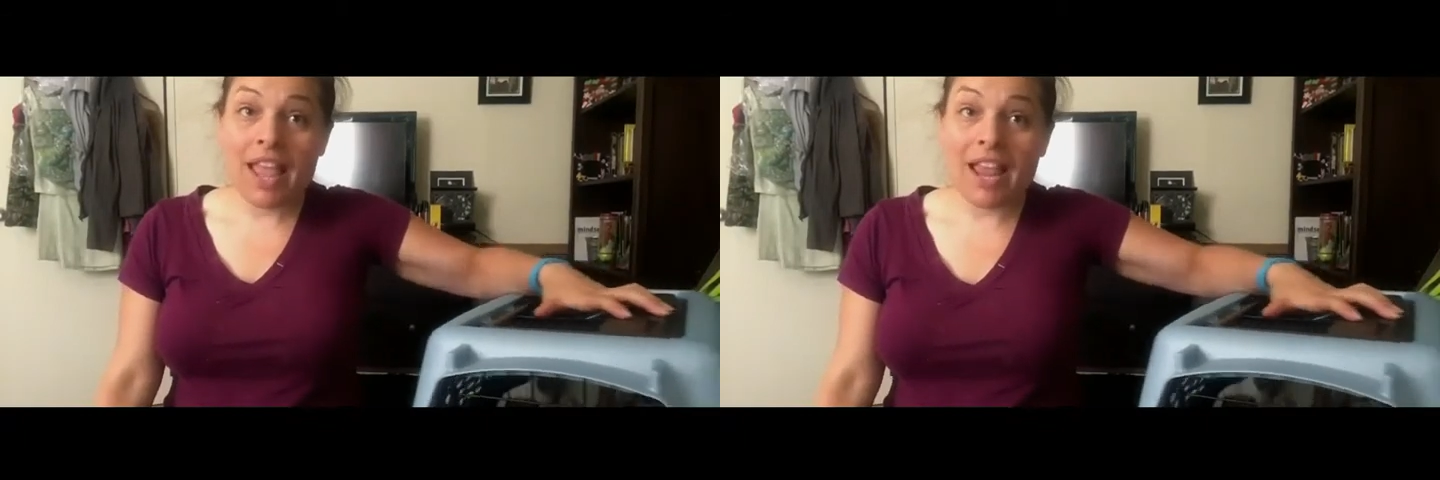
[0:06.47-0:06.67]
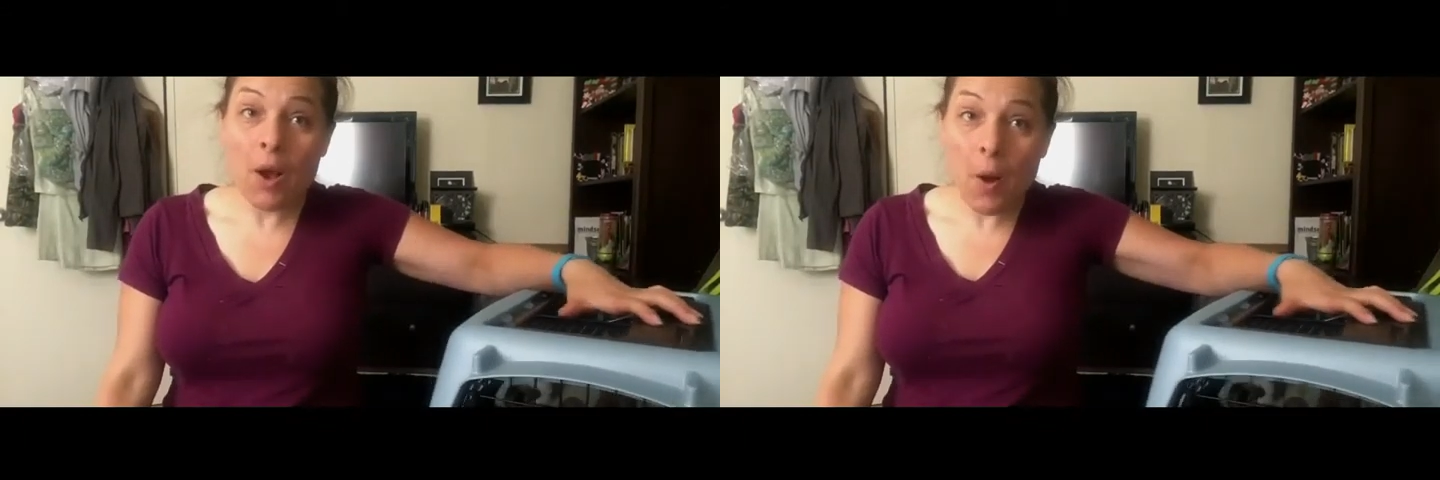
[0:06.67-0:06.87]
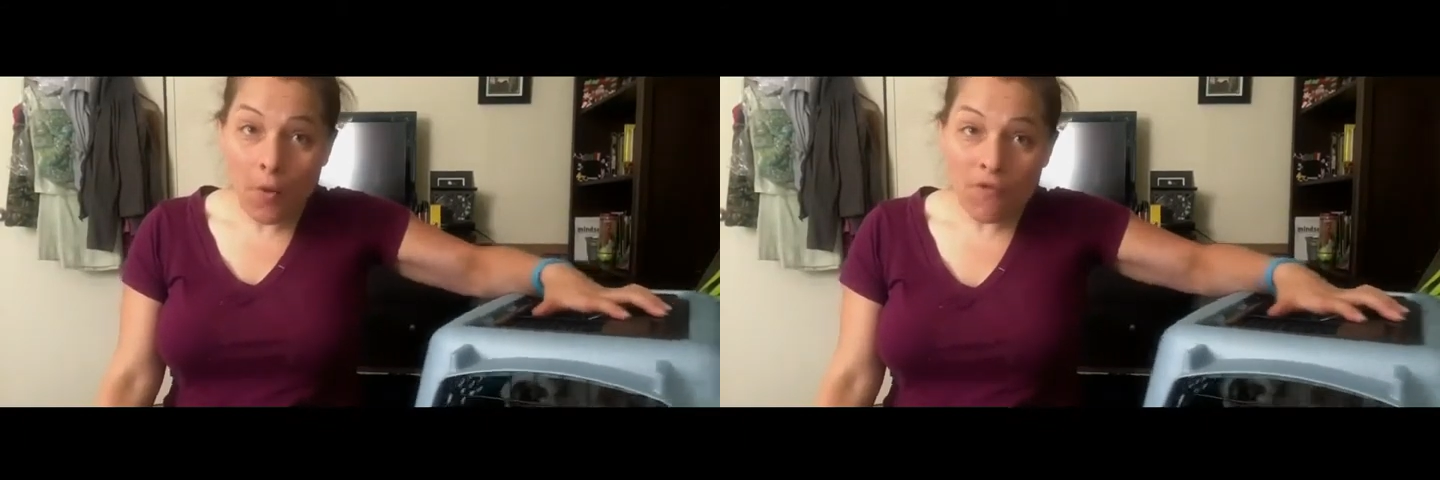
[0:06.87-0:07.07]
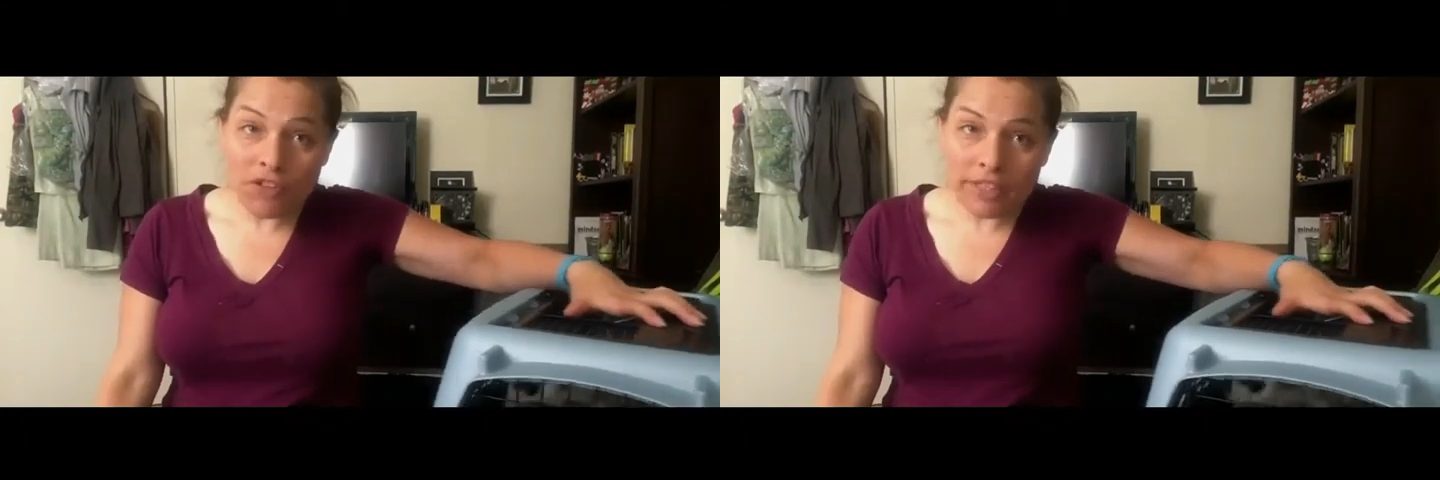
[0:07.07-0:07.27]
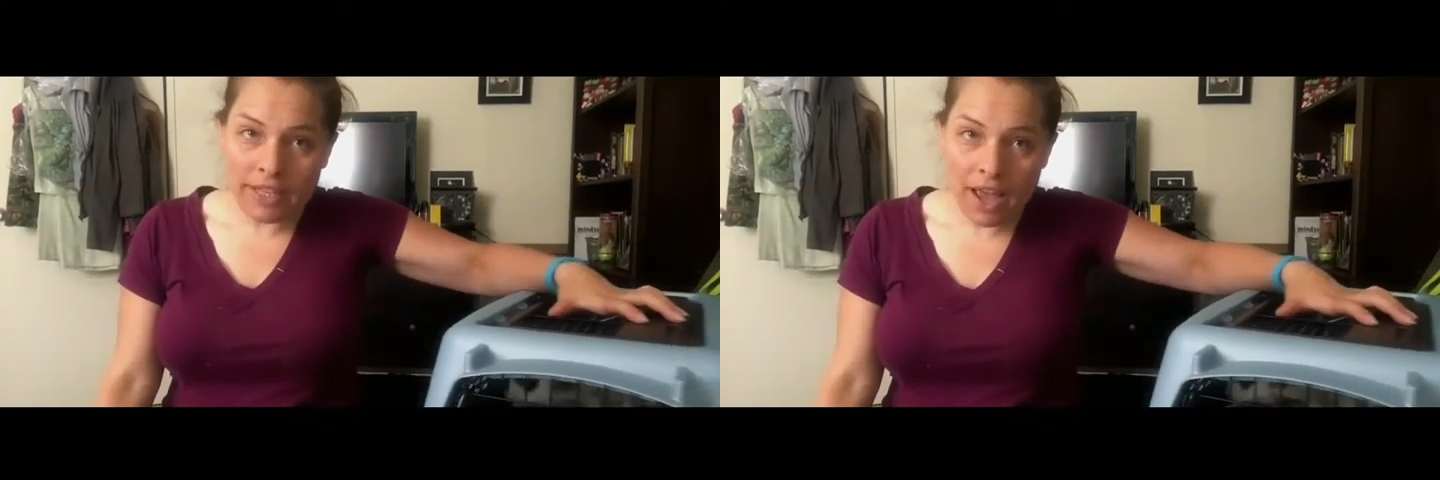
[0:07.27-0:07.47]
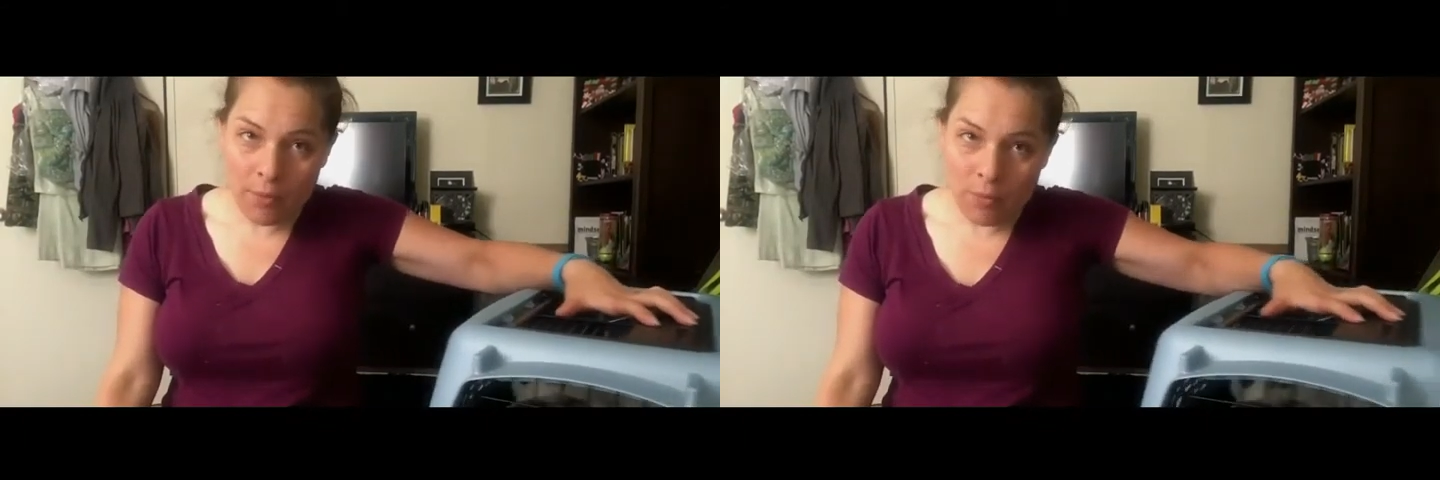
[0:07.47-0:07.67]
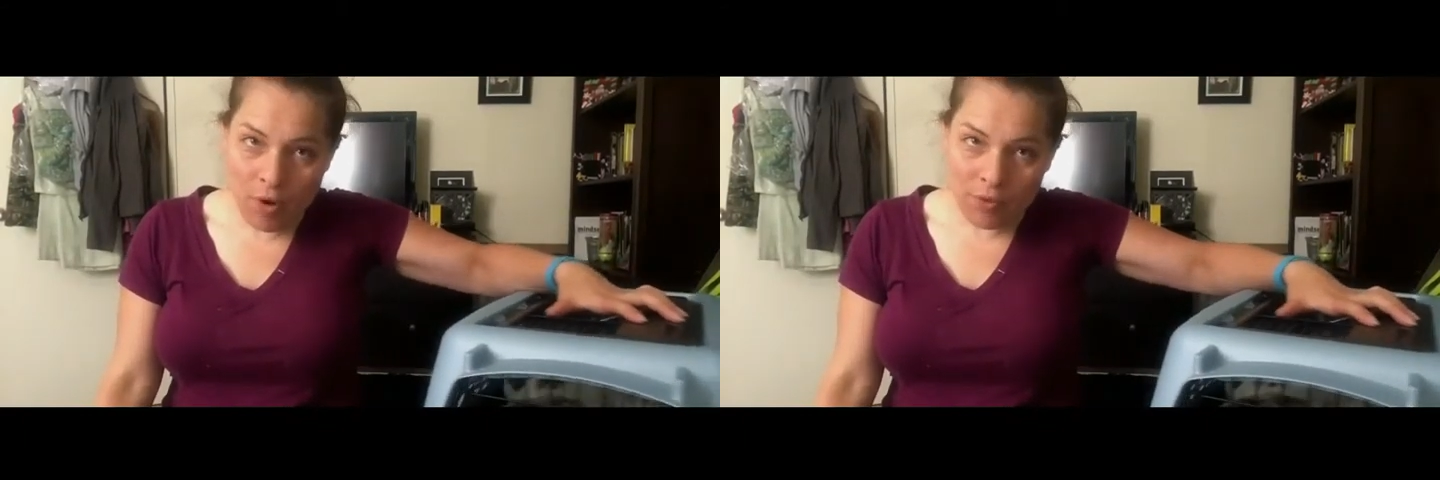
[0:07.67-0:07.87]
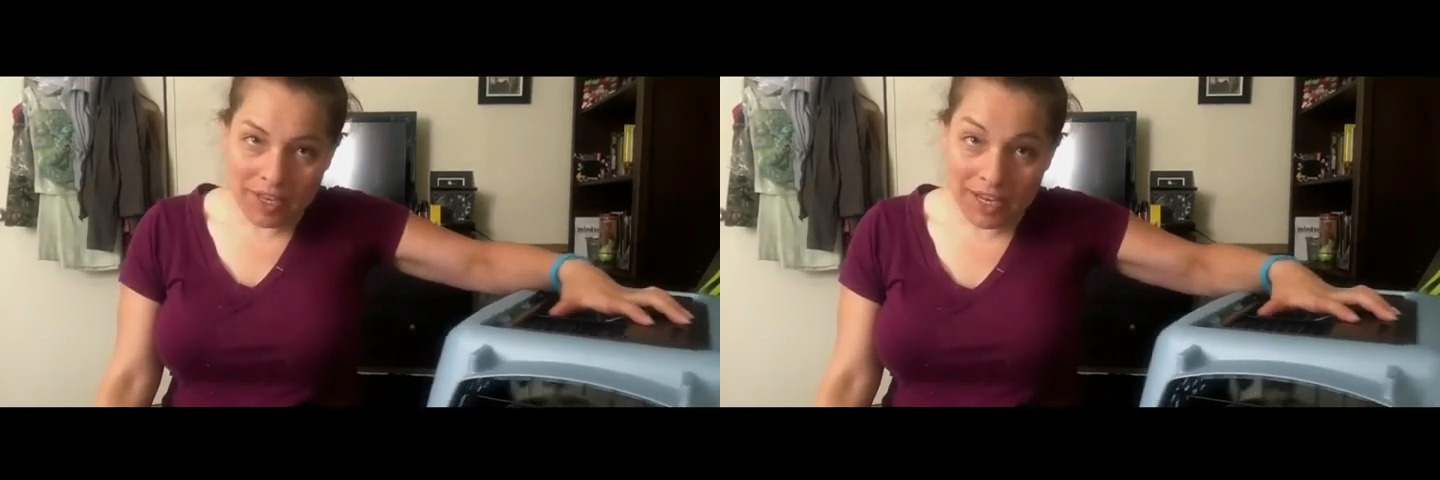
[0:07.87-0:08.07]
And hopefully, I
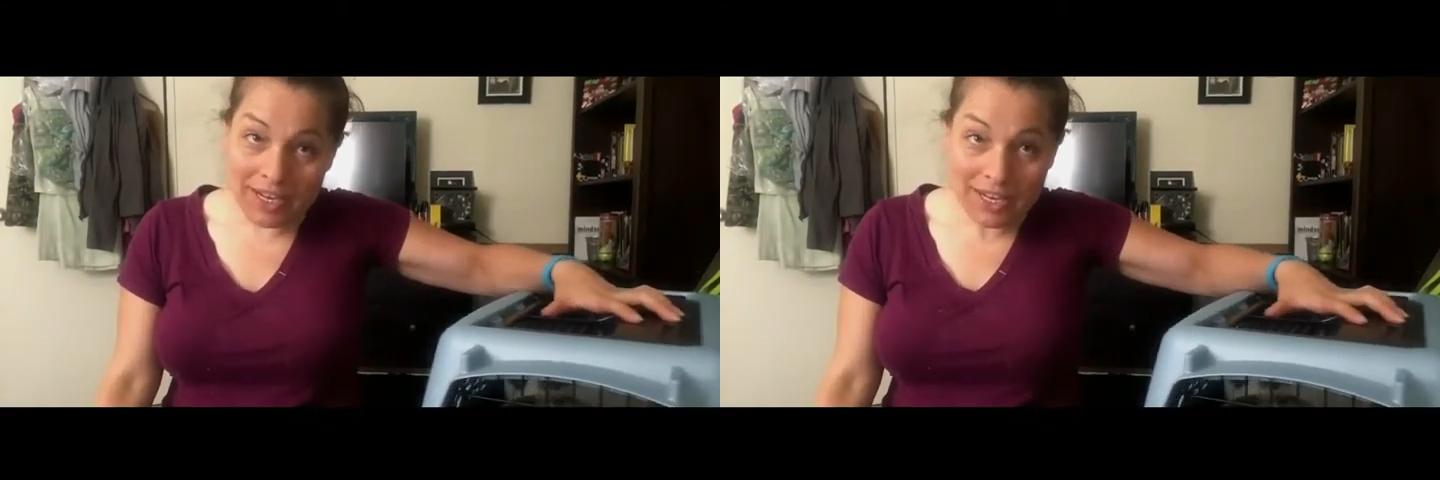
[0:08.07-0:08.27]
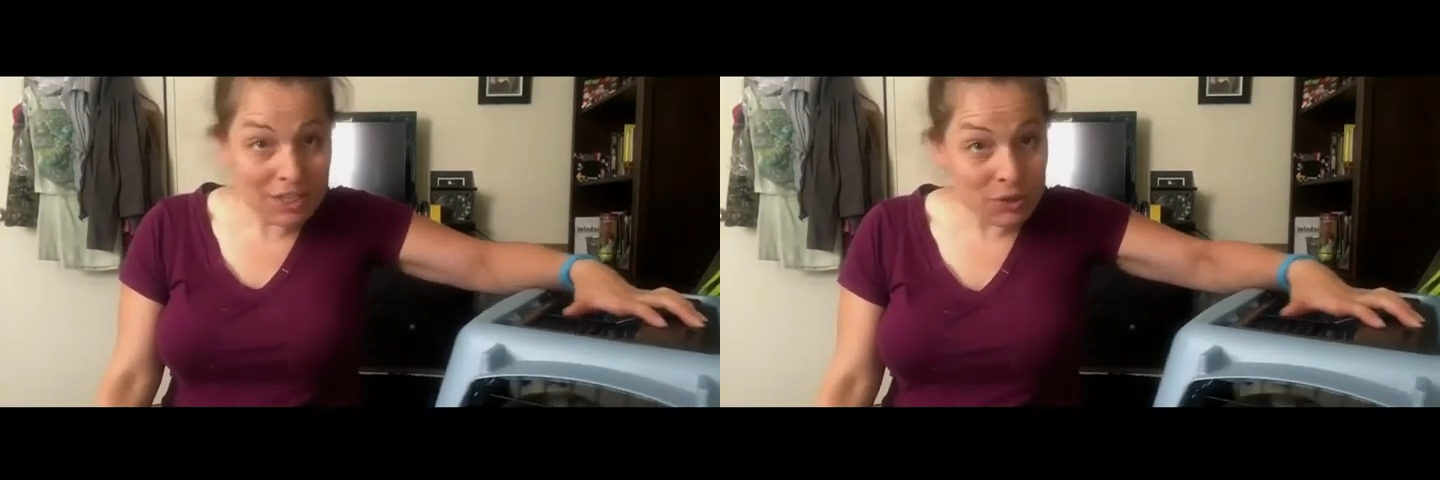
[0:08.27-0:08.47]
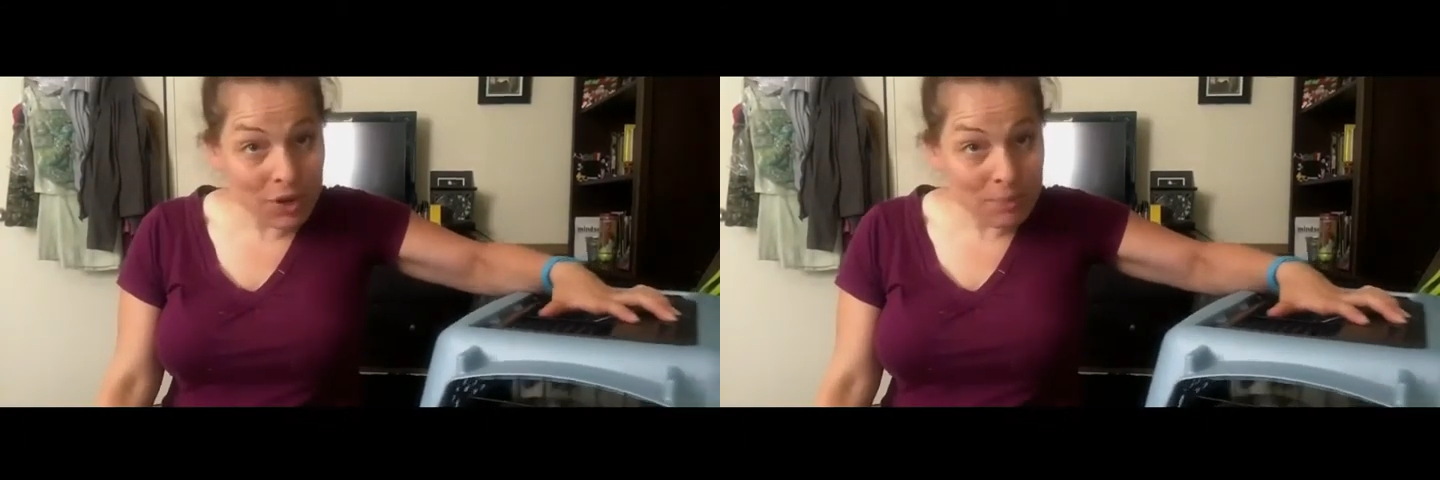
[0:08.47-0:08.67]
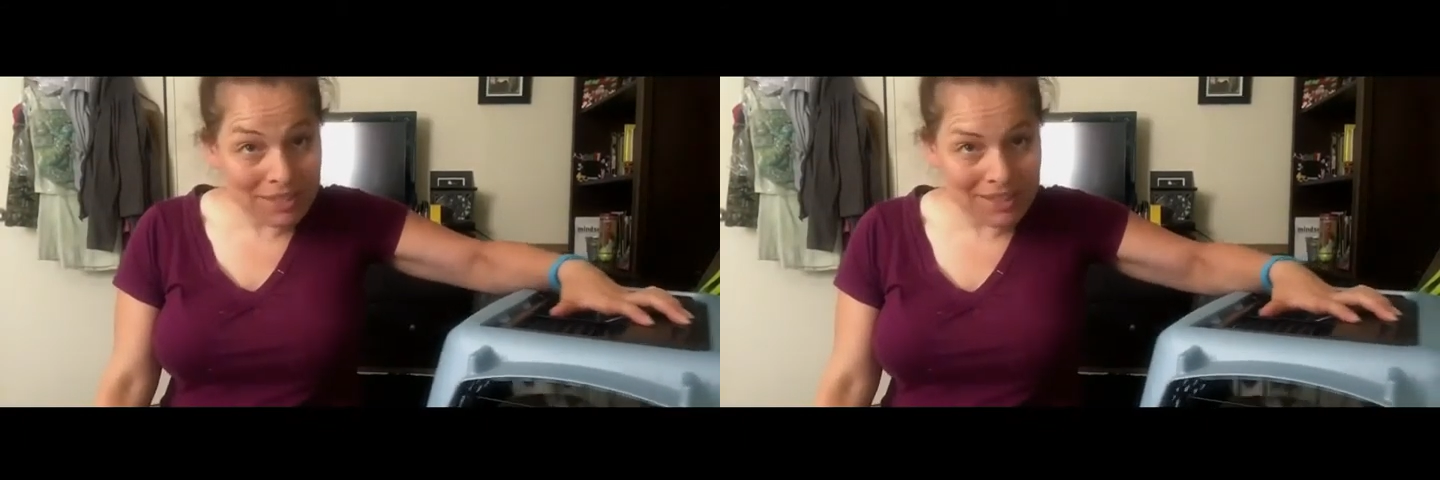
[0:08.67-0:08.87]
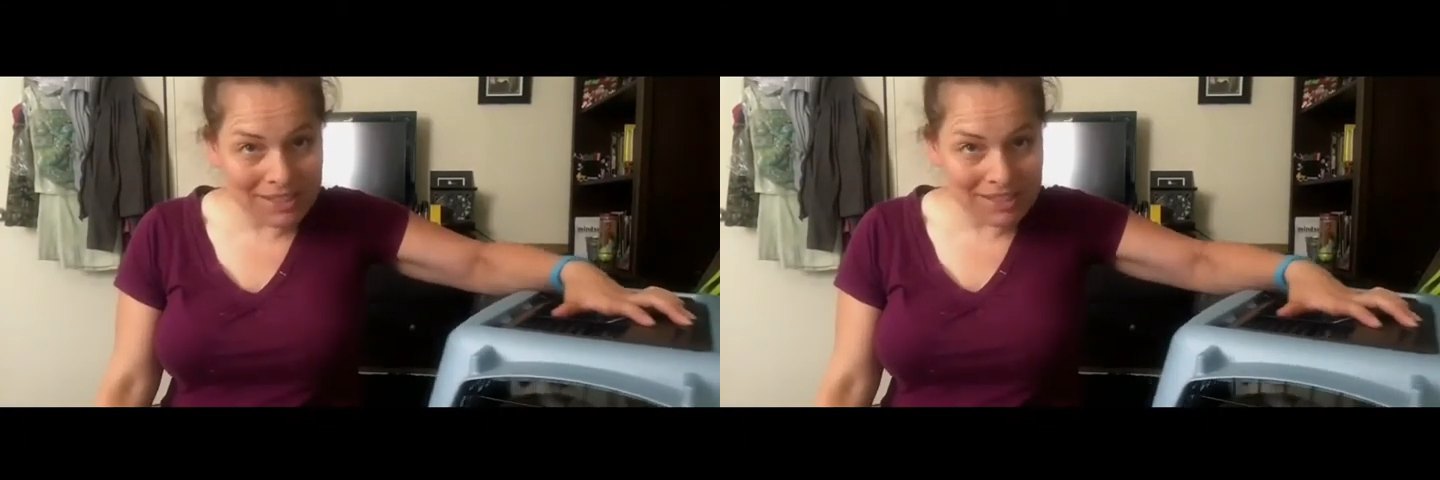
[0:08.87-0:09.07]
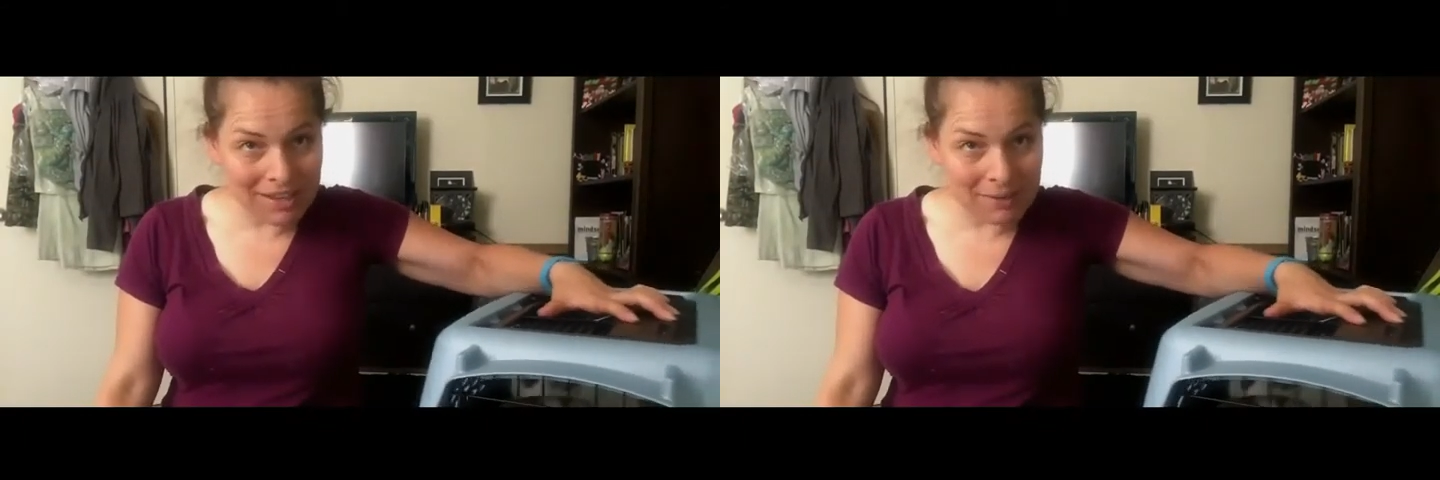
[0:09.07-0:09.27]
won't get interrupted this